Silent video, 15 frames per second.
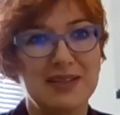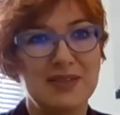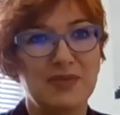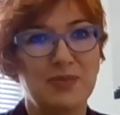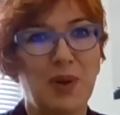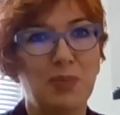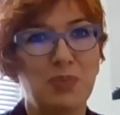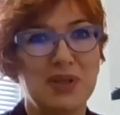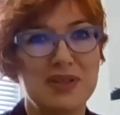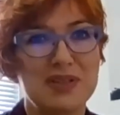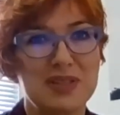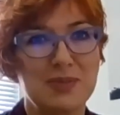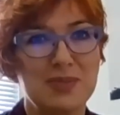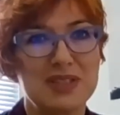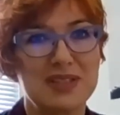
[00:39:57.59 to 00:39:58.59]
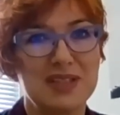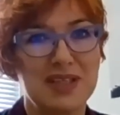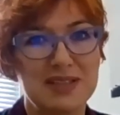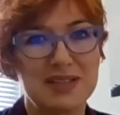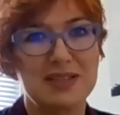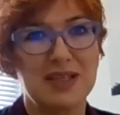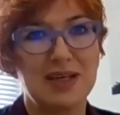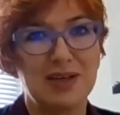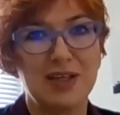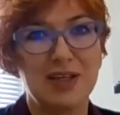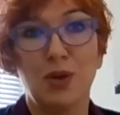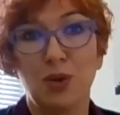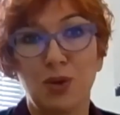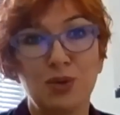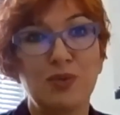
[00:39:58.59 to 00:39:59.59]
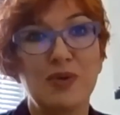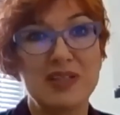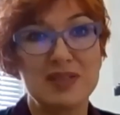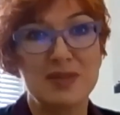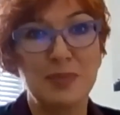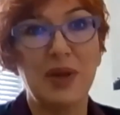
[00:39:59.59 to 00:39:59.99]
if populism is necessarily always